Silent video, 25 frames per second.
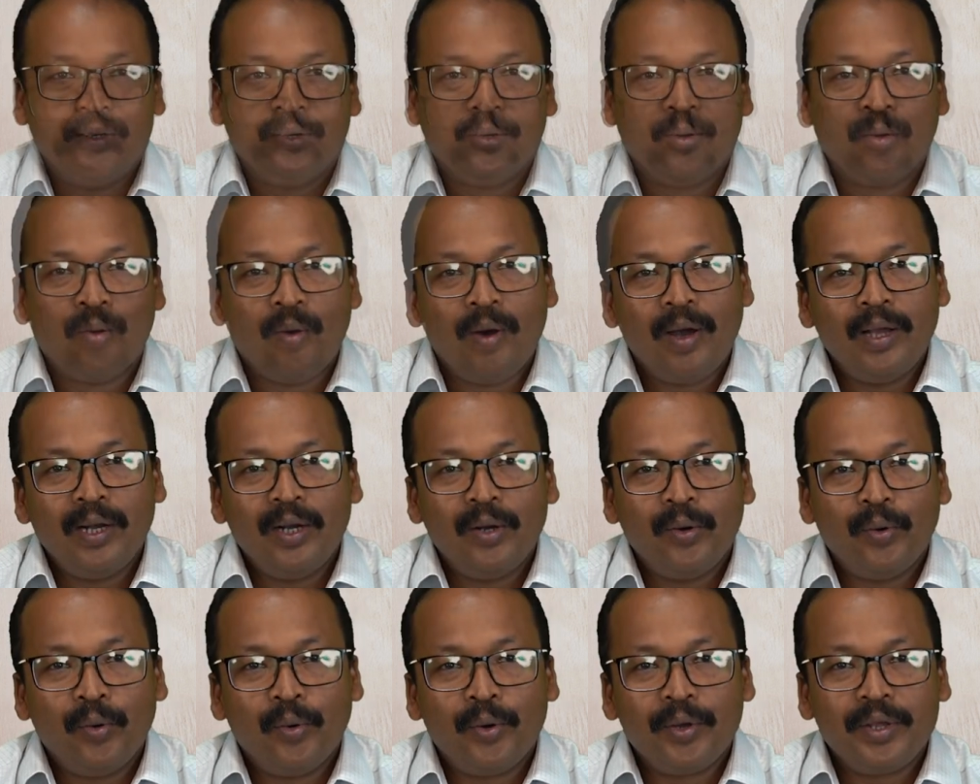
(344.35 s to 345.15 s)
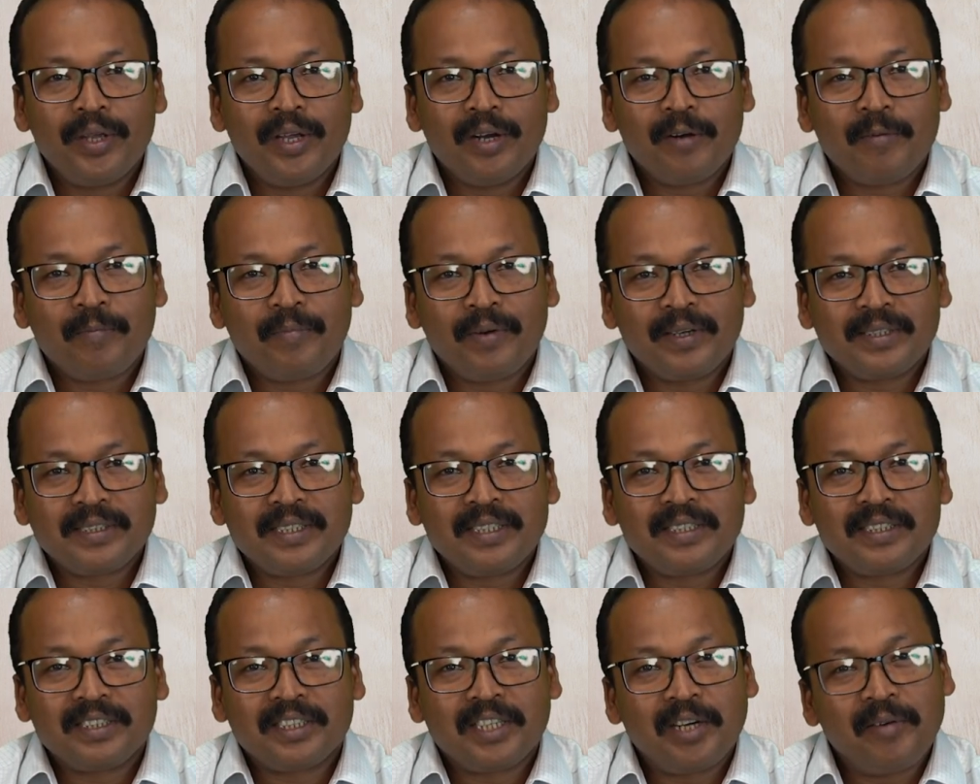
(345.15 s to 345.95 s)
While OER
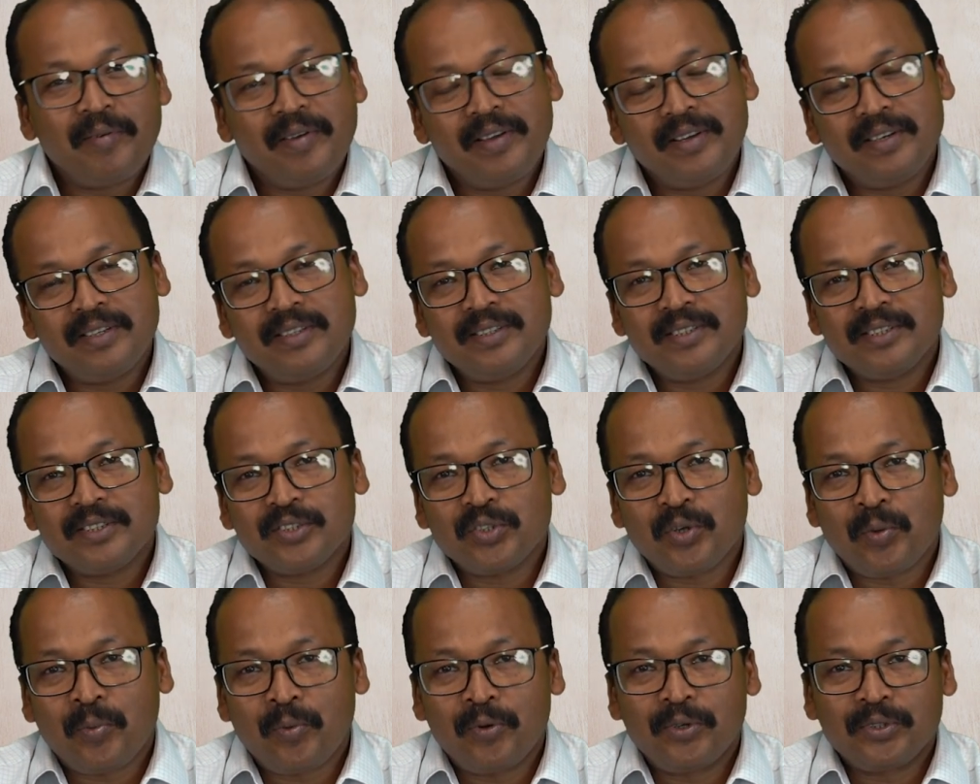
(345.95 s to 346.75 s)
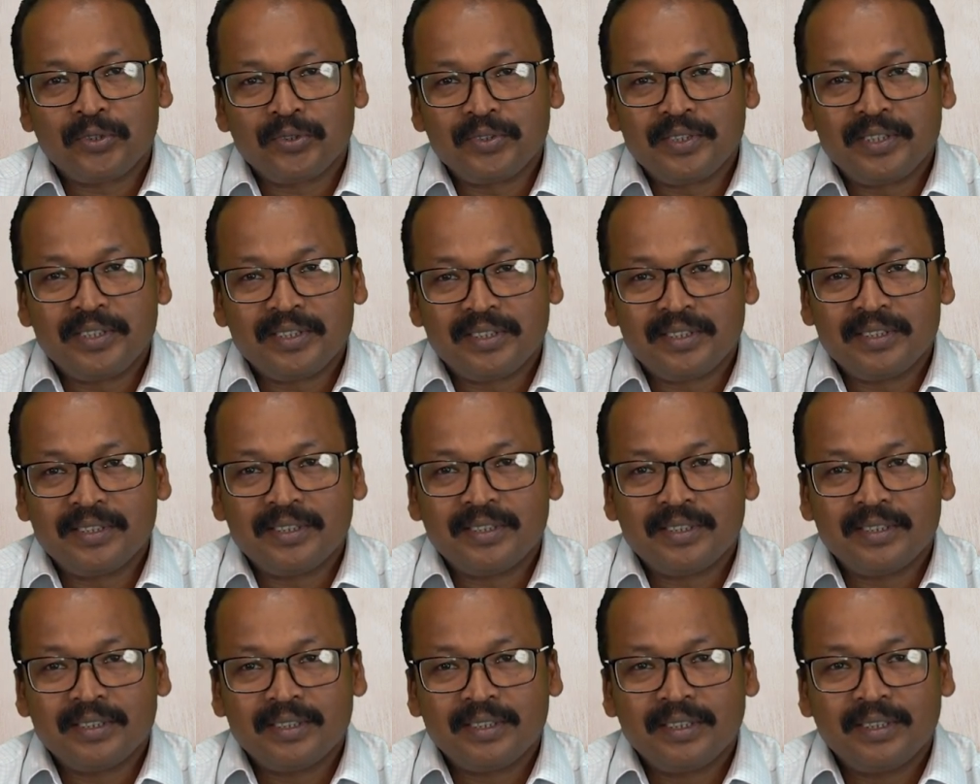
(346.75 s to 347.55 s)
presents tremendous
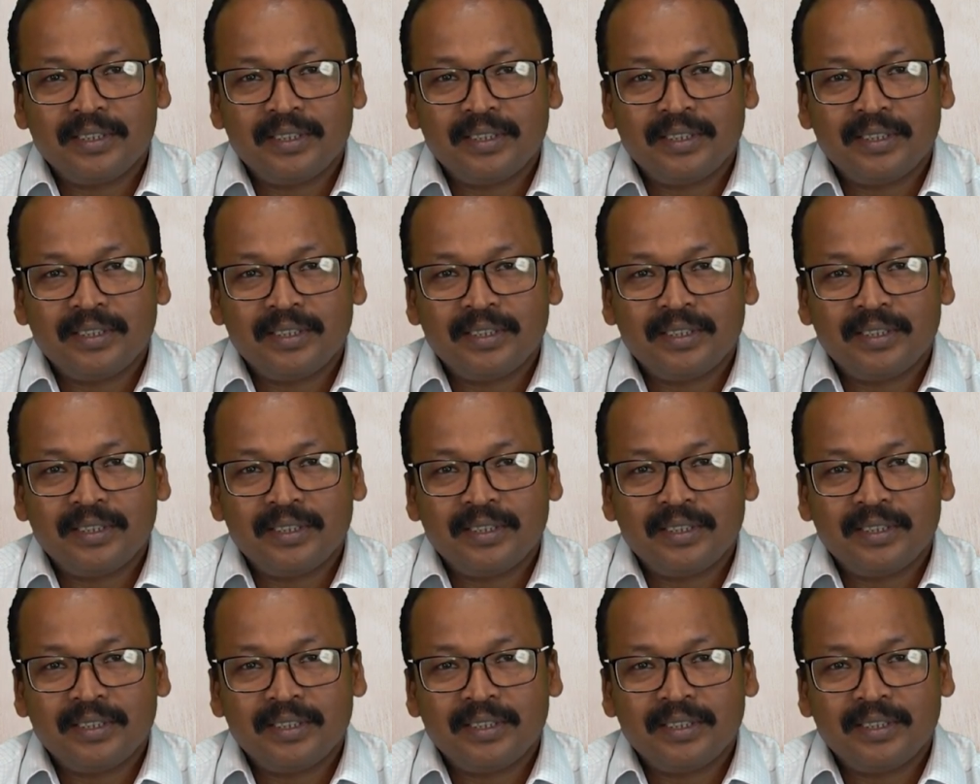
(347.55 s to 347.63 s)
opportunities,